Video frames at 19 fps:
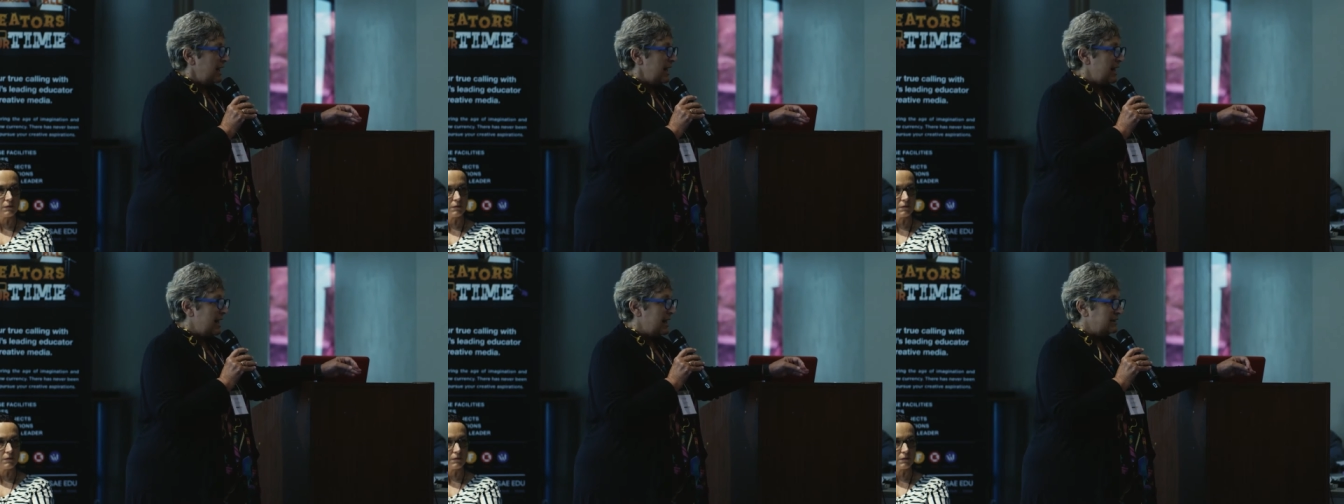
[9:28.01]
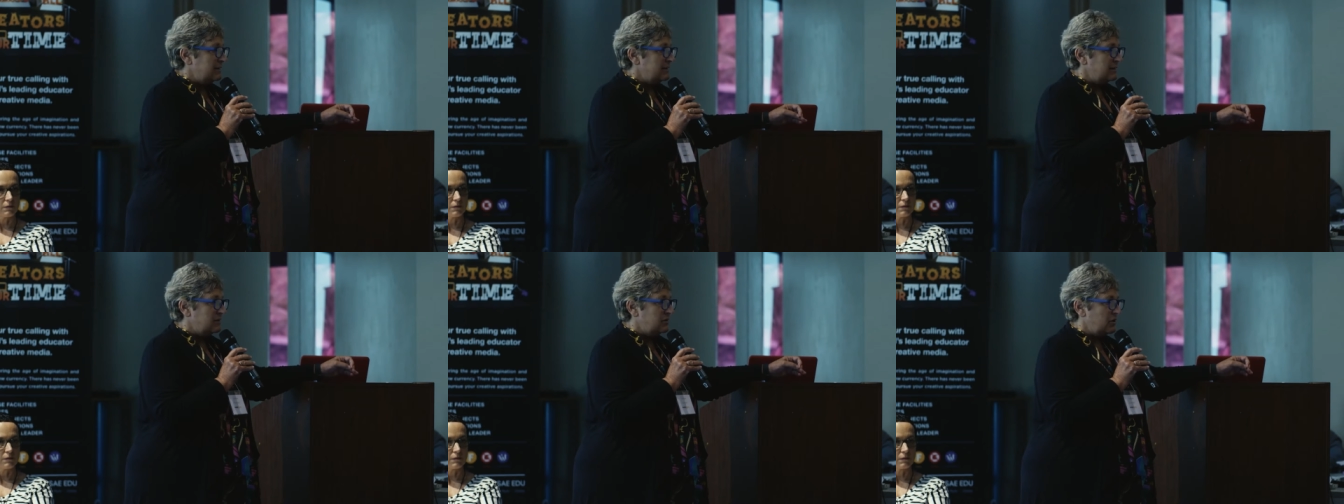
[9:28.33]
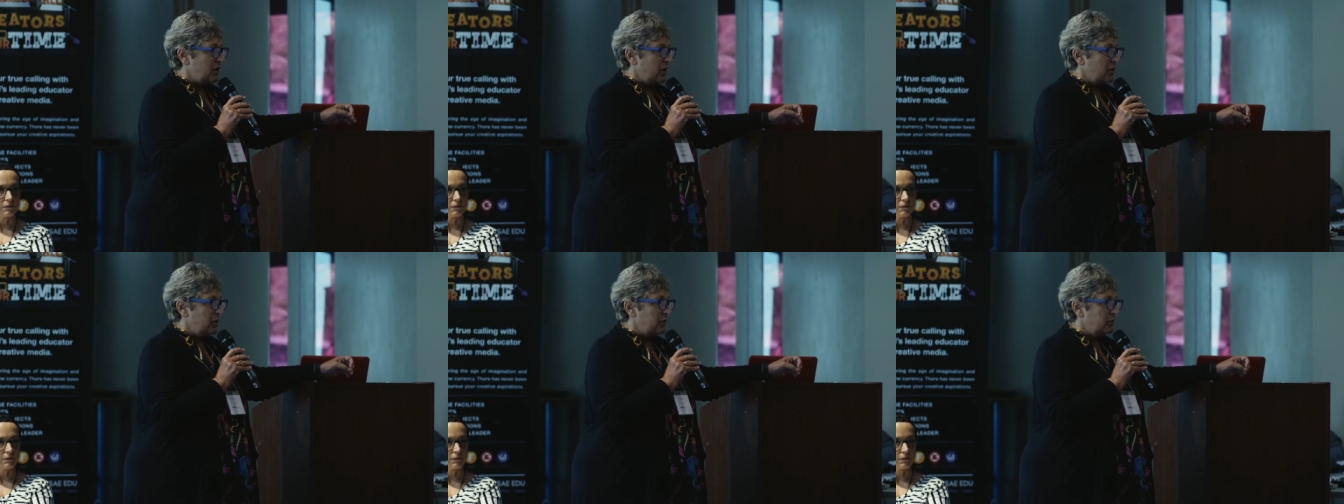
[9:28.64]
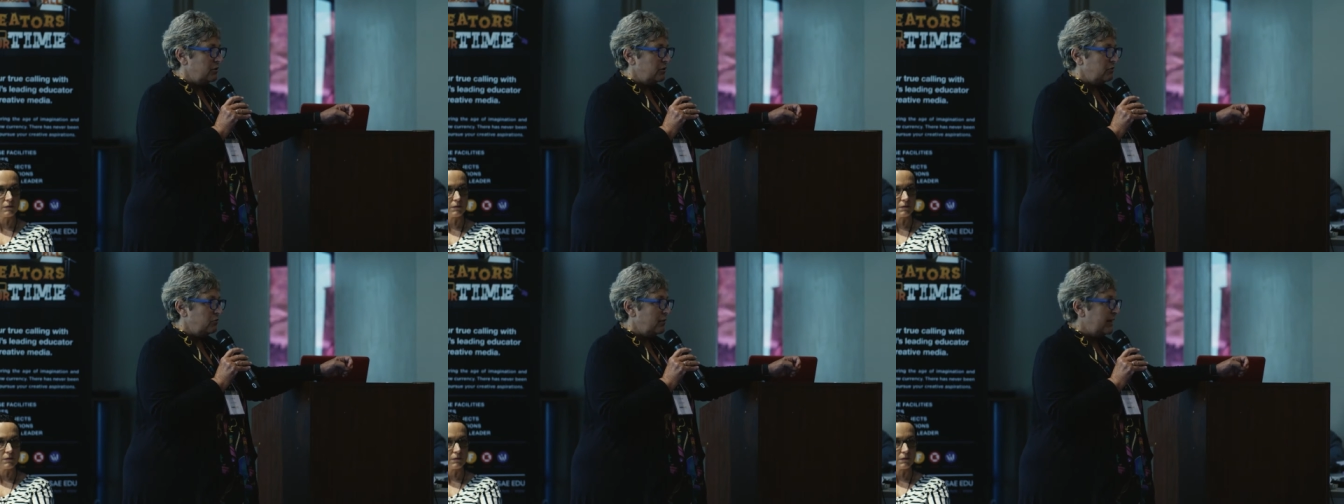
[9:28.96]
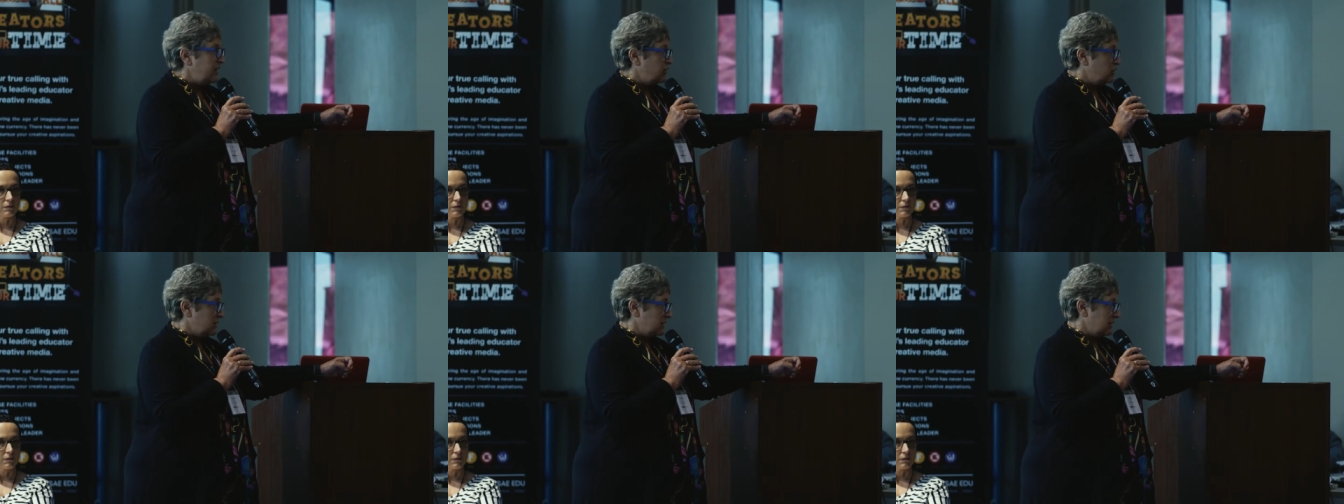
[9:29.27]
And so
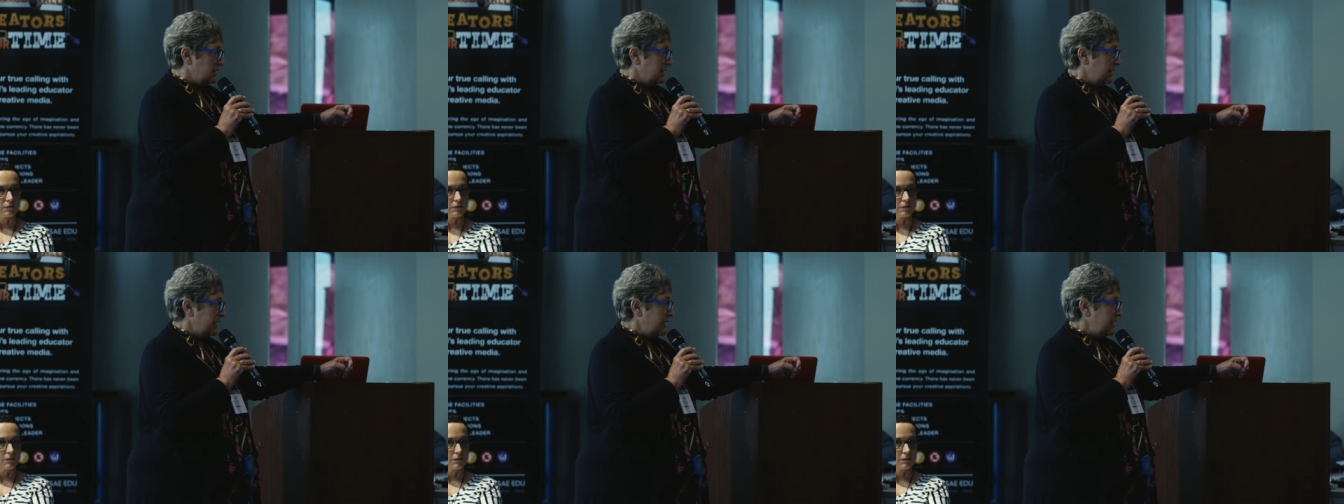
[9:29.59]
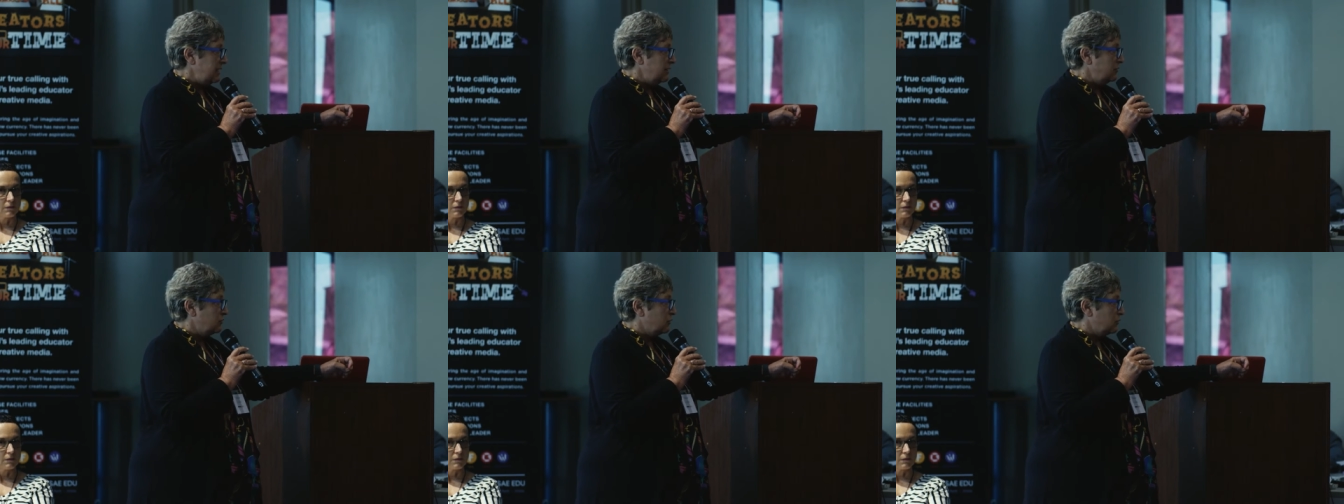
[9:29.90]
graciously,